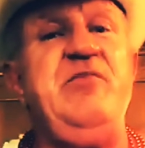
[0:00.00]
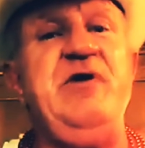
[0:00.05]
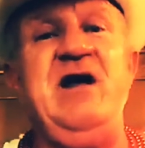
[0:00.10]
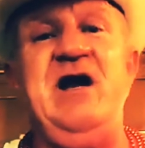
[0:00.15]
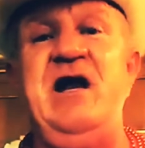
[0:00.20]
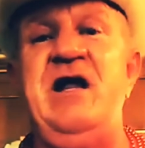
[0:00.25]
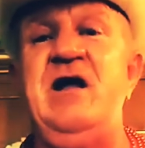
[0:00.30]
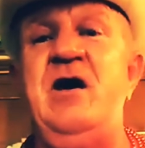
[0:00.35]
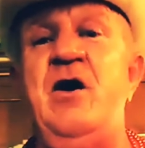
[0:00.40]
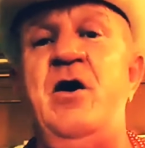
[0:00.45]

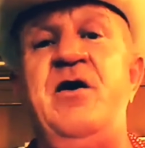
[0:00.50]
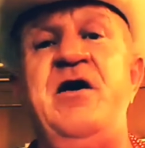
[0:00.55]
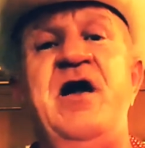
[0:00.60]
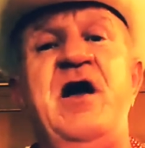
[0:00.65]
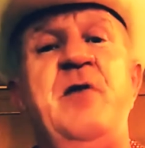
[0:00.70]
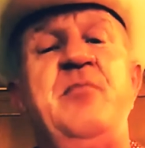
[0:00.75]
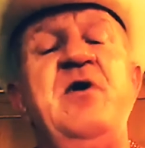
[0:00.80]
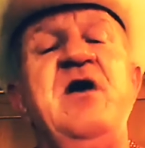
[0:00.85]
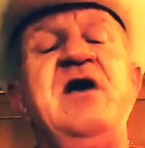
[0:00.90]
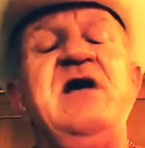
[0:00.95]
just belly
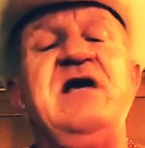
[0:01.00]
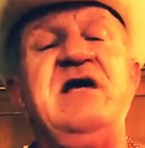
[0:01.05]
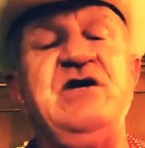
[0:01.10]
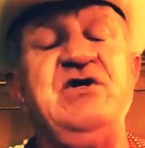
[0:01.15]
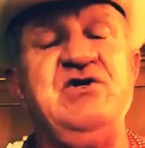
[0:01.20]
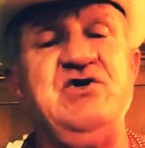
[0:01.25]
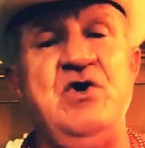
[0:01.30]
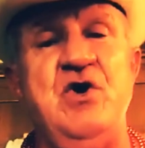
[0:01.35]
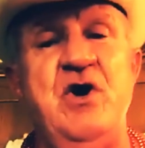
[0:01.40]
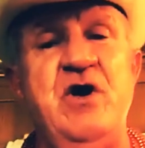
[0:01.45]
on up,
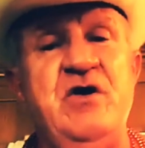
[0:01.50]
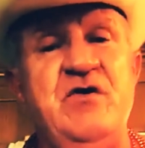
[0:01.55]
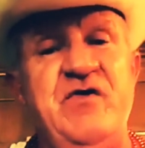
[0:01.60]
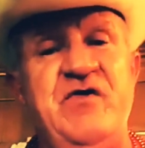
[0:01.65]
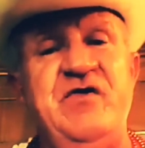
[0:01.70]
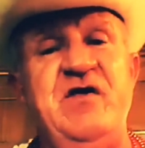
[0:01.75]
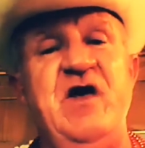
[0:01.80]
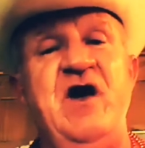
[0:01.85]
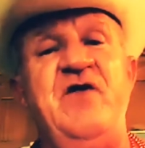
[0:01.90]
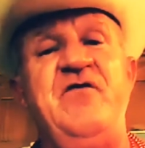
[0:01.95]

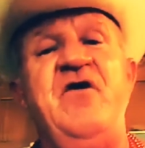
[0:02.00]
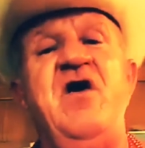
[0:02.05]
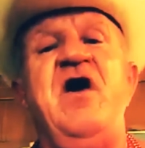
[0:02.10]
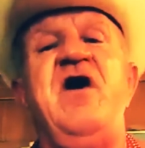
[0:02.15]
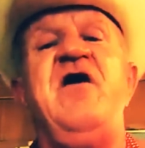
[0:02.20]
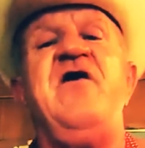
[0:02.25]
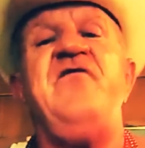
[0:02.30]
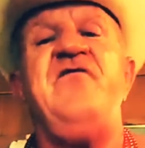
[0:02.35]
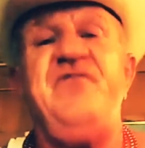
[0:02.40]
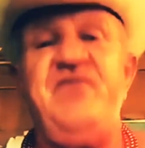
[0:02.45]
enjoy
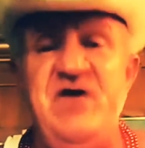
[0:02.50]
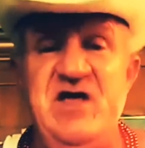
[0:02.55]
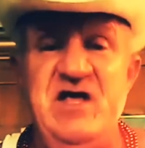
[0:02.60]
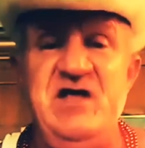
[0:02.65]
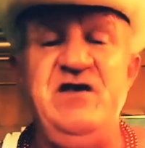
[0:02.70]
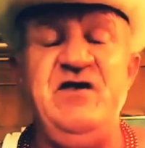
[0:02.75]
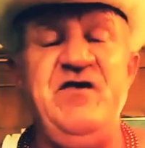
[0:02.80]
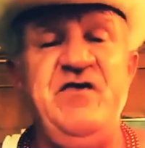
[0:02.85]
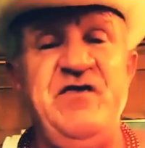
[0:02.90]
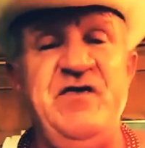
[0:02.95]
yourself,
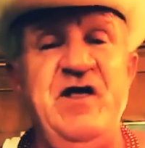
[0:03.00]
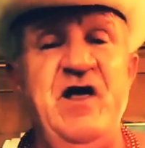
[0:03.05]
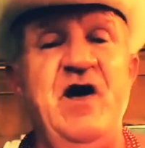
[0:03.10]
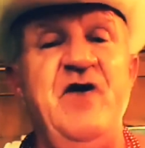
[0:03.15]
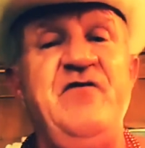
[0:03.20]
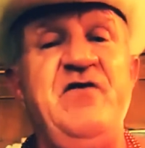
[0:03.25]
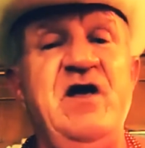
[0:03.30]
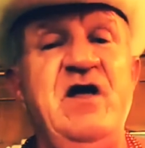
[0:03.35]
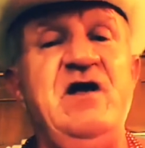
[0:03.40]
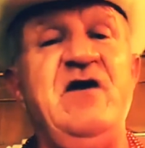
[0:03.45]
feed
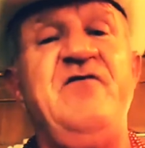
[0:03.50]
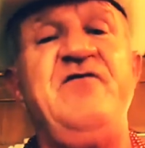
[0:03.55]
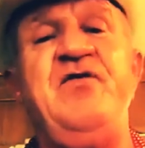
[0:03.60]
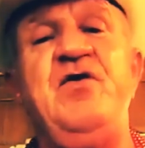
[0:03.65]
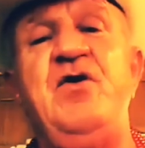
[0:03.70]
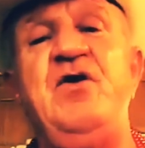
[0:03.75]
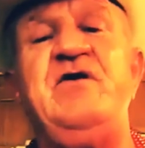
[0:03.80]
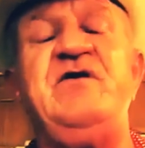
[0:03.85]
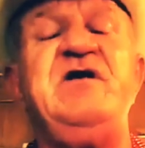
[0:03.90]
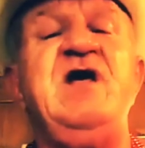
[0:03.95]
yourself, get
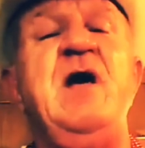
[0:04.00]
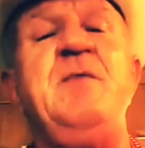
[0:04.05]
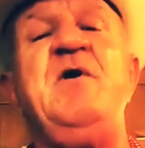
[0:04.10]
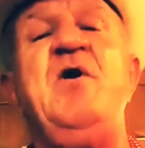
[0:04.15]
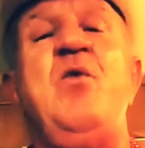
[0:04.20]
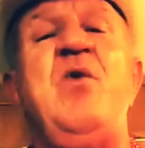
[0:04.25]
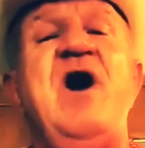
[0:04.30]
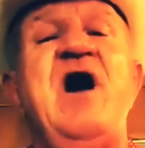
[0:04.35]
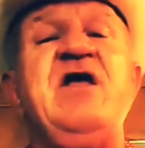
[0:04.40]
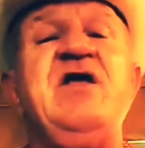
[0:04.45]
a full
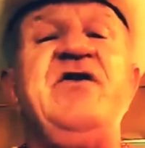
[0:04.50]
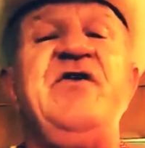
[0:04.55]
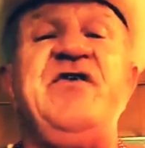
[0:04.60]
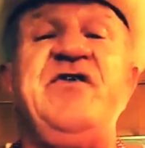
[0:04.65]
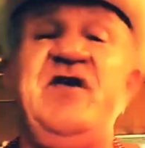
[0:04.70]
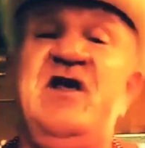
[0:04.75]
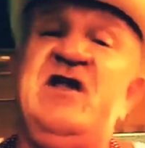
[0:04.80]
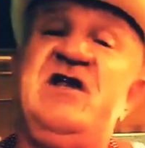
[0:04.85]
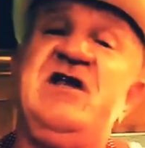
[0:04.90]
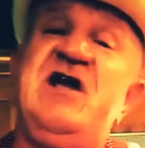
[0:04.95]
tummy while
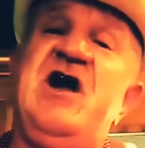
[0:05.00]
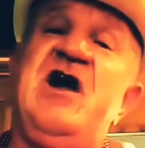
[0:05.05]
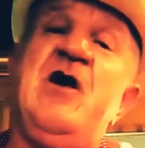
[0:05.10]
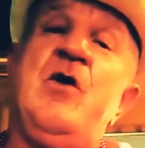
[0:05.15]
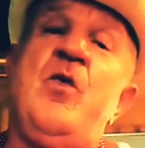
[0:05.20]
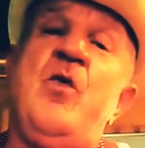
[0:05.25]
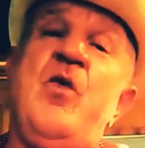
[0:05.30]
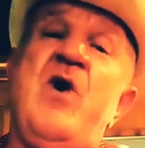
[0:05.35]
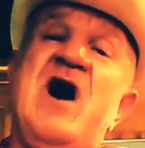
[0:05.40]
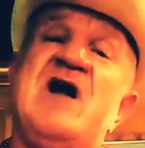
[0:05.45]
you sit
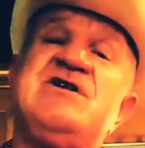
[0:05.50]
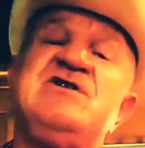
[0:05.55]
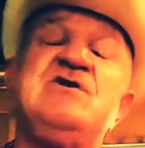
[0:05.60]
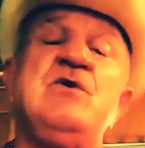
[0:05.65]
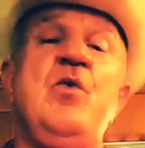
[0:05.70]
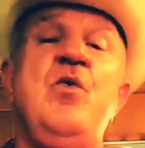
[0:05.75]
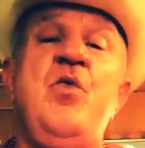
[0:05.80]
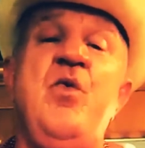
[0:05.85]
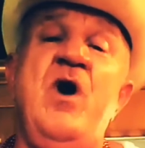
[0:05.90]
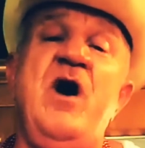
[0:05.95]
there and
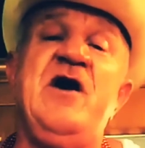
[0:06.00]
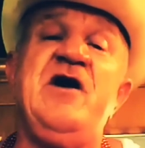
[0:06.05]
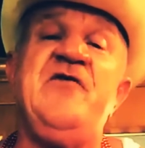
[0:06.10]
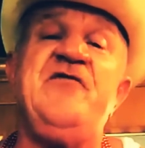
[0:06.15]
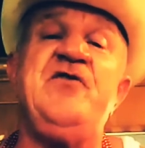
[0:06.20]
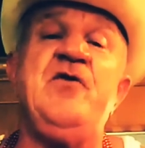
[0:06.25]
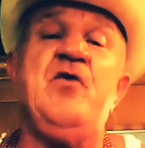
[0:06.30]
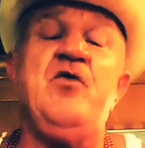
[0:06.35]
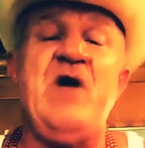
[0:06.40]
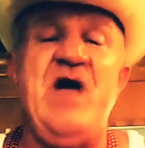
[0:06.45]
watch the
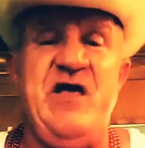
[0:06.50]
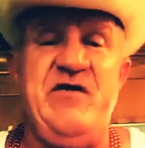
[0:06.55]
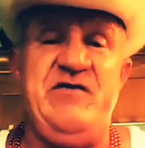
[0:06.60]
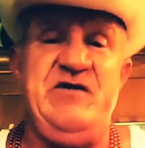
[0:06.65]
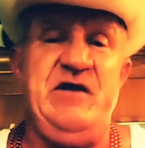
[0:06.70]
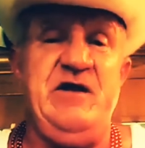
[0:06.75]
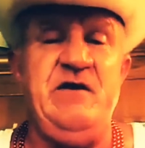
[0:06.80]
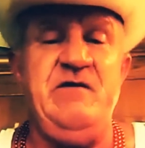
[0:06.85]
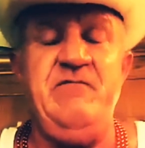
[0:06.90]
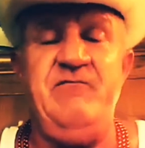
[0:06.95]
wonderful
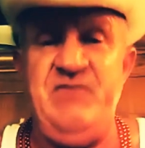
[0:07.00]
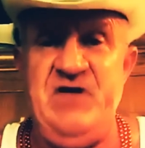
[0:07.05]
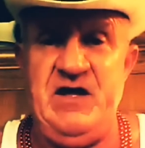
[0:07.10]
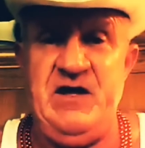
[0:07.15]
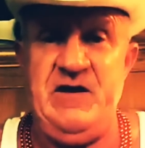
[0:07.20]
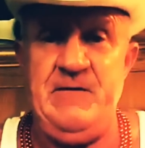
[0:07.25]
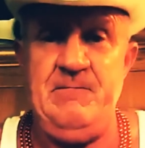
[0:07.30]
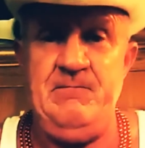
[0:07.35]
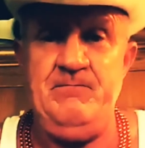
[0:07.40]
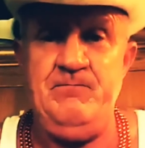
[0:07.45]
wrestling
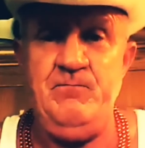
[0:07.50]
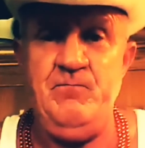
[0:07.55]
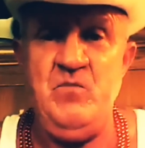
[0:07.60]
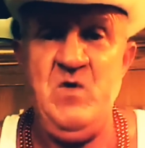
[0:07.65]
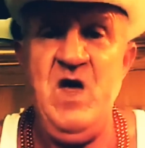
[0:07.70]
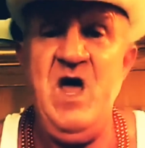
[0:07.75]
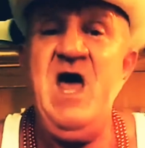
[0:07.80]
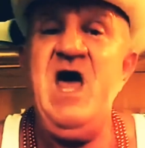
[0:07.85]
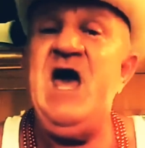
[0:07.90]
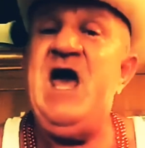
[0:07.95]
event.
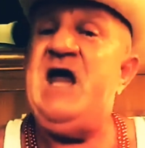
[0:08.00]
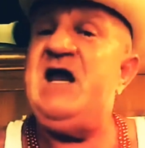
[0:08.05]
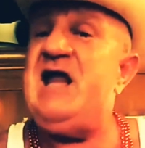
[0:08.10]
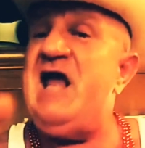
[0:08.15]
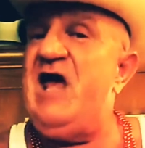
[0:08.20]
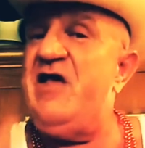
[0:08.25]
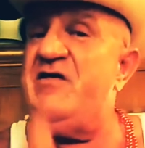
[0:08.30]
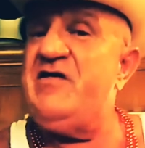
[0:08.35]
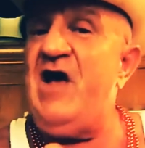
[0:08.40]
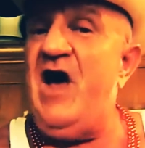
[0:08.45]

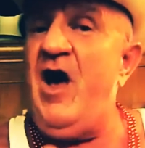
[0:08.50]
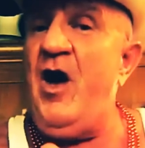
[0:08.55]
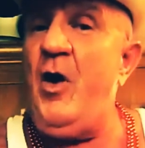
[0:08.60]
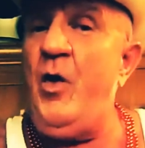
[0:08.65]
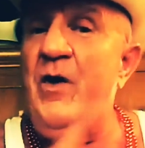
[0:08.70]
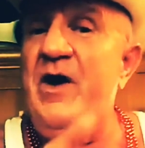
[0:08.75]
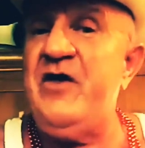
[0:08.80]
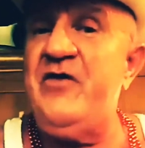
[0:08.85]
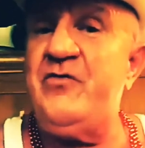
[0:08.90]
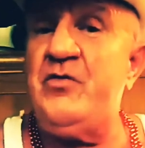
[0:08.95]
And as
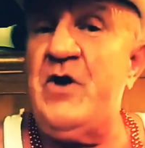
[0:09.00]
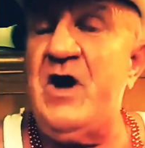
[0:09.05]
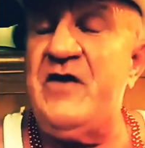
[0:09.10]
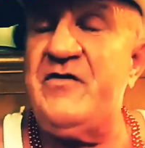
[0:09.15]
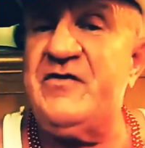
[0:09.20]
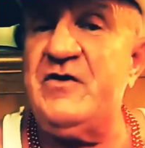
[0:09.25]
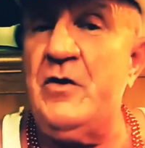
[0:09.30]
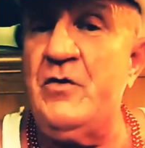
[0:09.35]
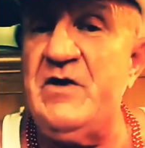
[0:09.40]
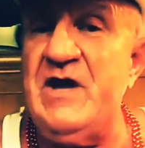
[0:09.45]

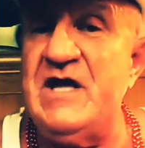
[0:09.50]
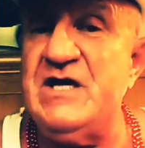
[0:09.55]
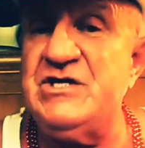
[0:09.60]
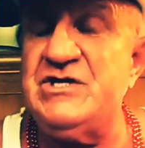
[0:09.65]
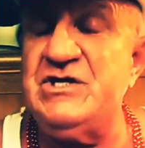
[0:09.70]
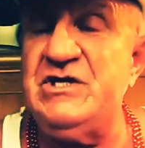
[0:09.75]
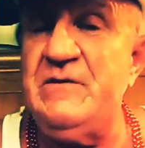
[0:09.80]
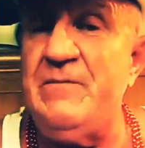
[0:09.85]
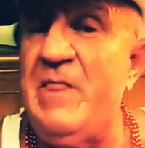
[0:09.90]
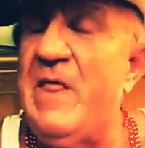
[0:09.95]
always, Roscoe
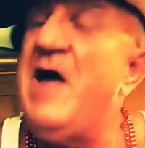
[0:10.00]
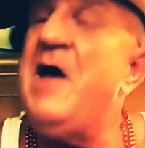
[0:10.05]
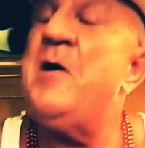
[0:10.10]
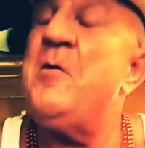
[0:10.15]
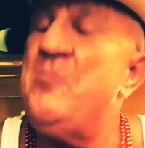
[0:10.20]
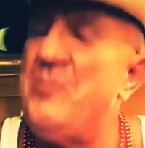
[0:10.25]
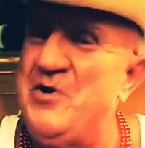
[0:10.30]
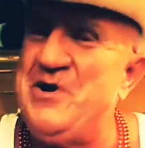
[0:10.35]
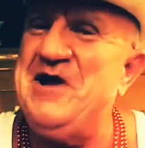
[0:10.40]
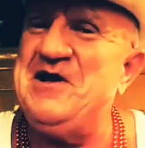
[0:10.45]
Nation,
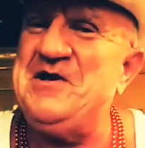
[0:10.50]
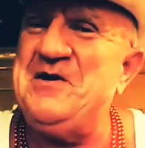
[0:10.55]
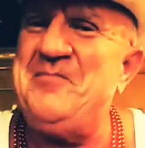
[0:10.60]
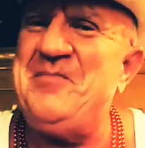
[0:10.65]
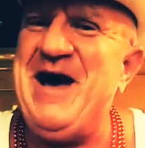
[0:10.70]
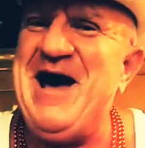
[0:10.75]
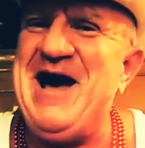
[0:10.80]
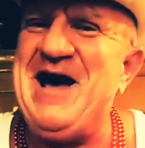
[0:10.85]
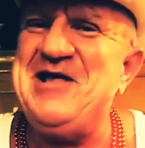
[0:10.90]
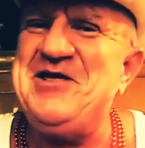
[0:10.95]

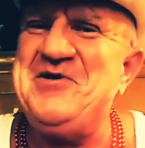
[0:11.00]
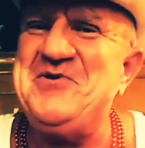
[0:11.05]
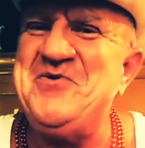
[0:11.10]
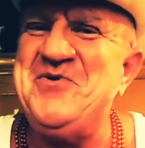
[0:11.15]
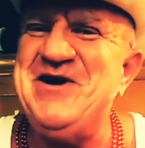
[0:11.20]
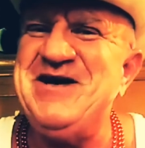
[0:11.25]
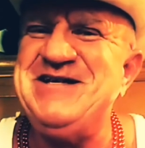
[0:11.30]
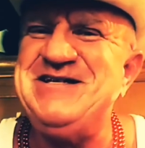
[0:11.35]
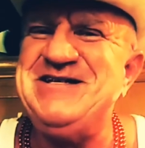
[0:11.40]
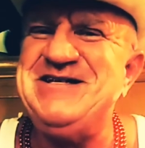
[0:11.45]
bring the
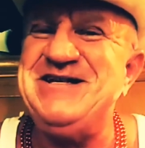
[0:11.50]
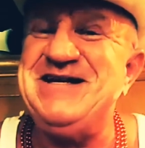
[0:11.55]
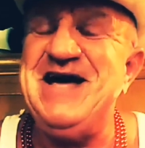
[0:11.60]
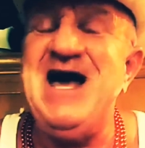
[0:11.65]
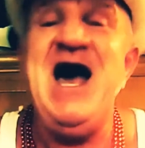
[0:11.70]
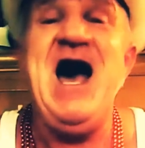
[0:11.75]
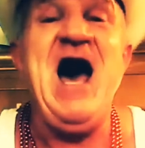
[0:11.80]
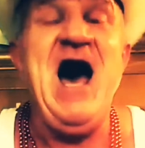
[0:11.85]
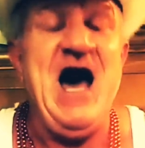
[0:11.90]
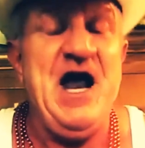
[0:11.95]
Bayou
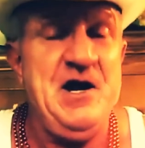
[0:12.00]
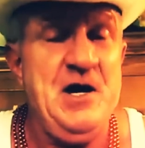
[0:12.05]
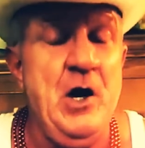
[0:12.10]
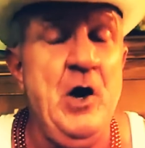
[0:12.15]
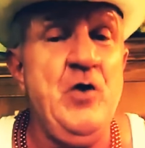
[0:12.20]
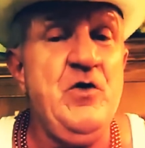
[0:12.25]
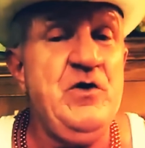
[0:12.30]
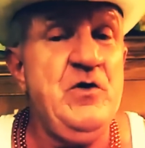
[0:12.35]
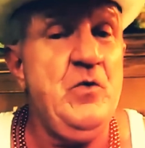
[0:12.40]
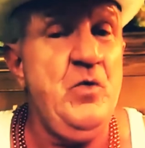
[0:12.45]
with you.
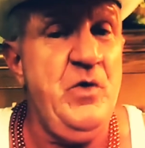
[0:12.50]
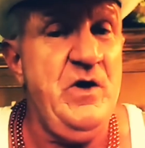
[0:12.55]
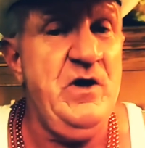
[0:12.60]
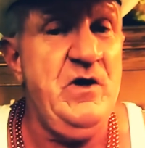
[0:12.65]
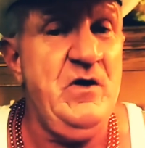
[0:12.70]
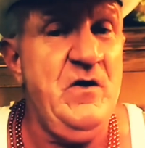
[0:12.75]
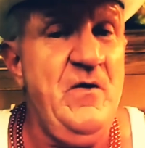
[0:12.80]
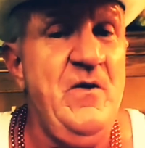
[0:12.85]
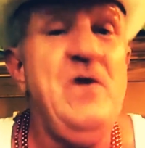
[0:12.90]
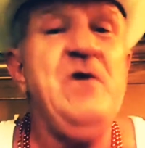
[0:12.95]
I know you
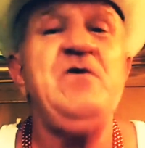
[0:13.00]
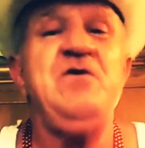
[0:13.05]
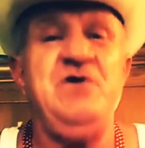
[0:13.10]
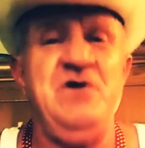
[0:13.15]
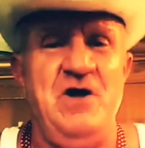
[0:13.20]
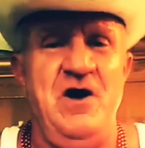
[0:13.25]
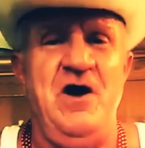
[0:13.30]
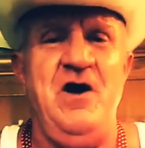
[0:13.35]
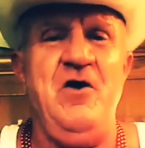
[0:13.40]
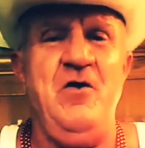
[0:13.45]
will.
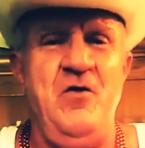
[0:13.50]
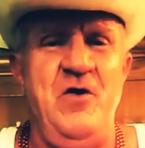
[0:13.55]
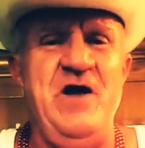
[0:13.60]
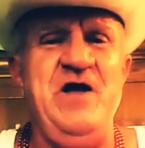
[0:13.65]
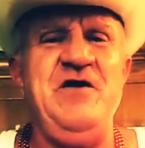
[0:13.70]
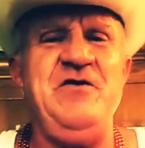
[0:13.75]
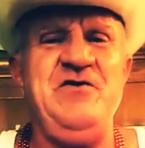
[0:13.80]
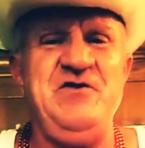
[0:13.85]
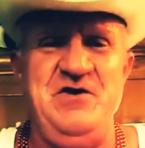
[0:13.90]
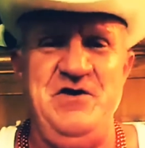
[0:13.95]
You
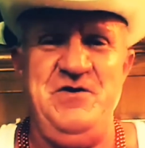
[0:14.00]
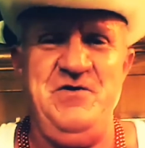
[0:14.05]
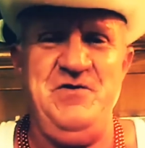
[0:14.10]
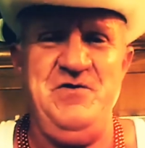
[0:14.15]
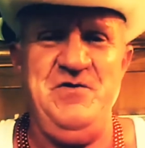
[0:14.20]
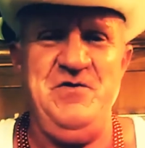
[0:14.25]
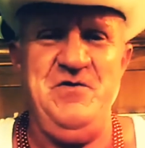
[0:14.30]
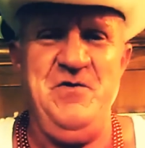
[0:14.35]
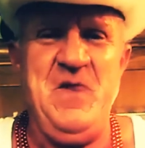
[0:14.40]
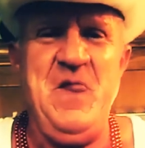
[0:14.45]
always
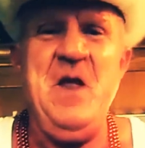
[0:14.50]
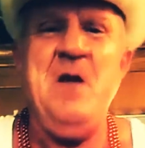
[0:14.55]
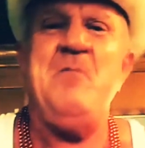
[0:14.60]
do.